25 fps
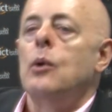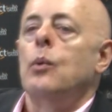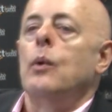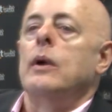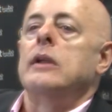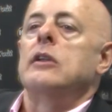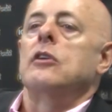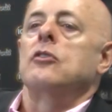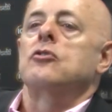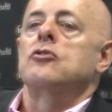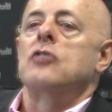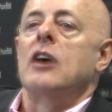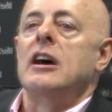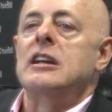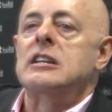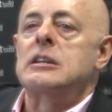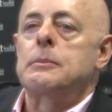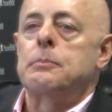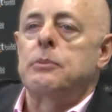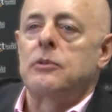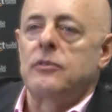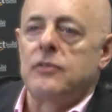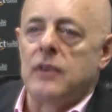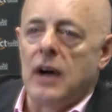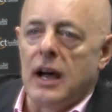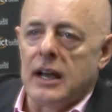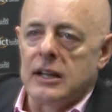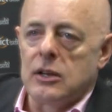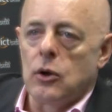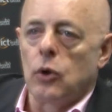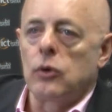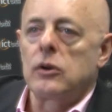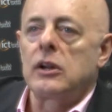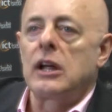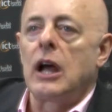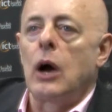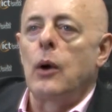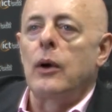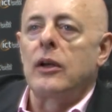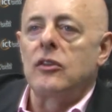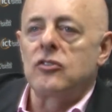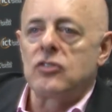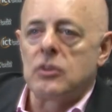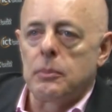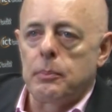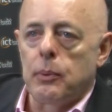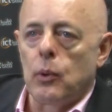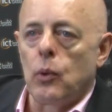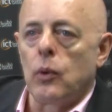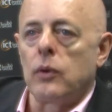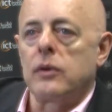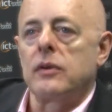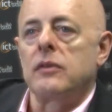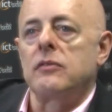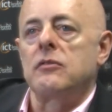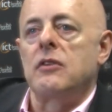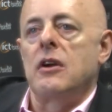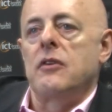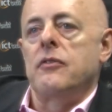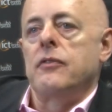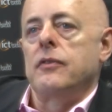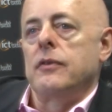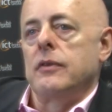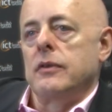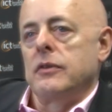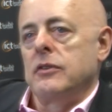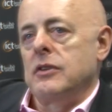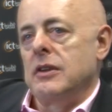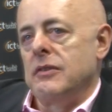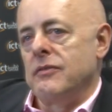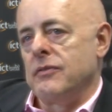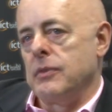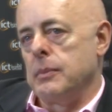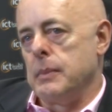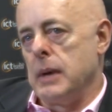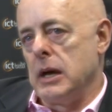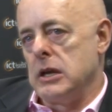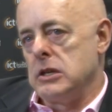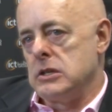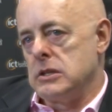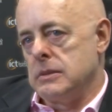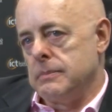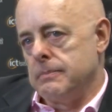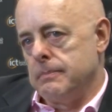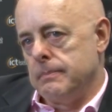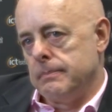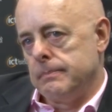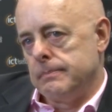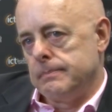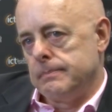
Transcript: when you're trying to provide ongoing support and reference information.